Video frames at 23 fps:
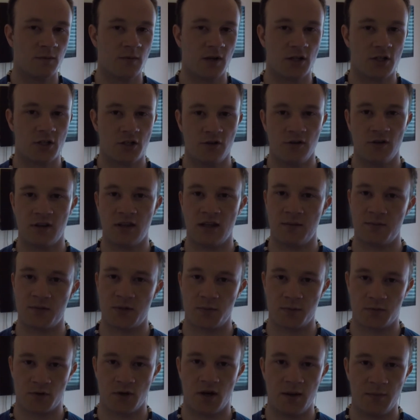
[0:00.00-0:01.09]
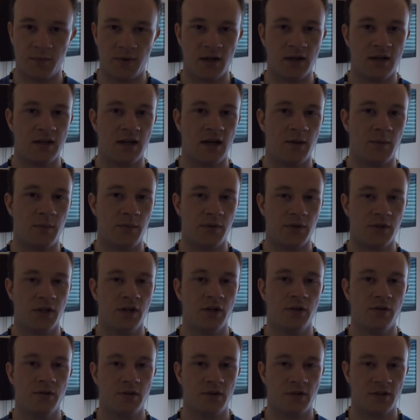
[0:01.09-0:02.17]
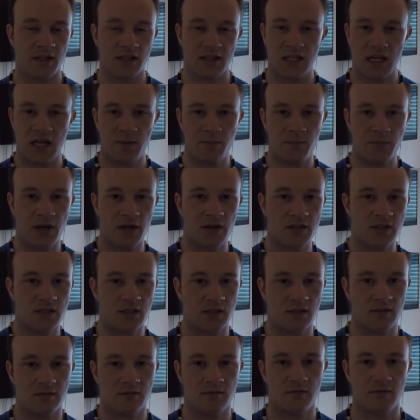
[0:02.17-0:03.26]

Make sure you hit that subscribe button down below. Click that bell to,